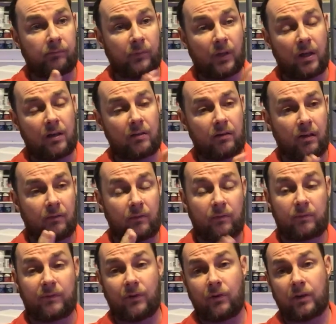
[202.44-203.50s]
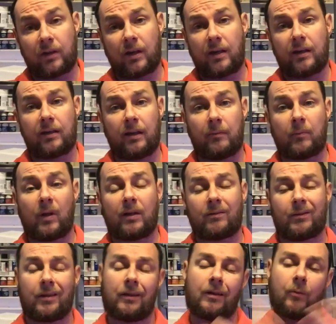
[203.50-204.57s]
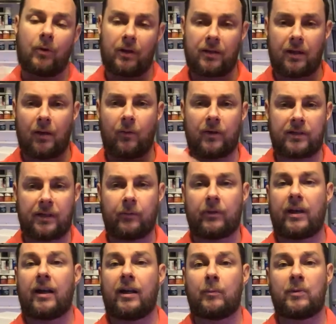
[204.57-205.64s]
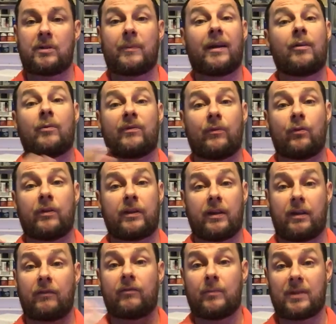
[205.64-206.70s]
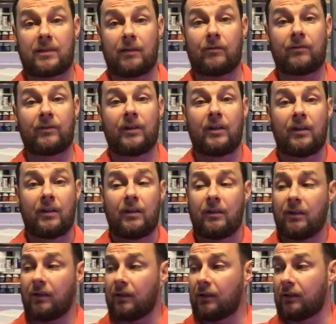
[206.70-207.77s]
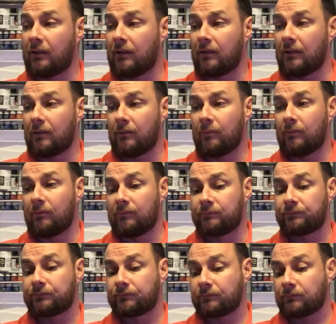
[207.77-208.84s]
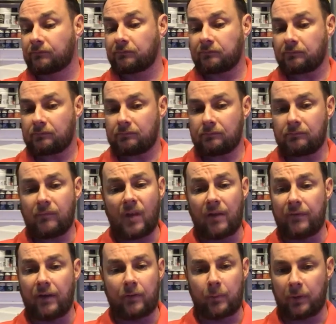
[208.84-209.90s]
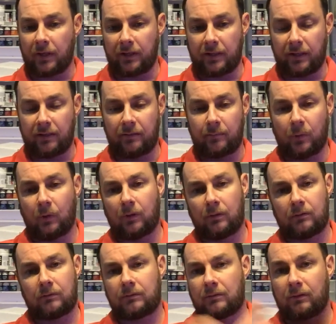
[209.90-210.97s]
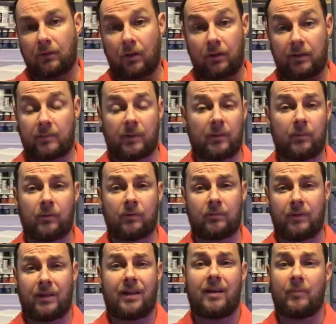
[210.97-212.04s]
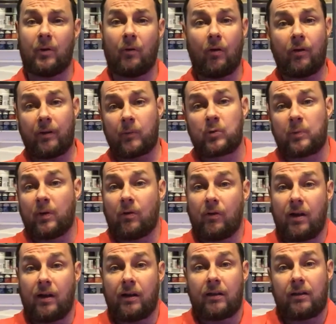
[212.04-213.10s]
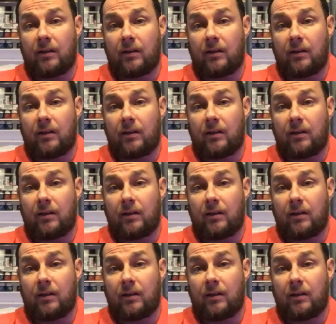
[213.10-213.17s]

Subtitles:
Yeah, and 40k. I want to see what the hype is about for 40k for myself. I've never played it, but all these people, they can't be wrong. It must be all right.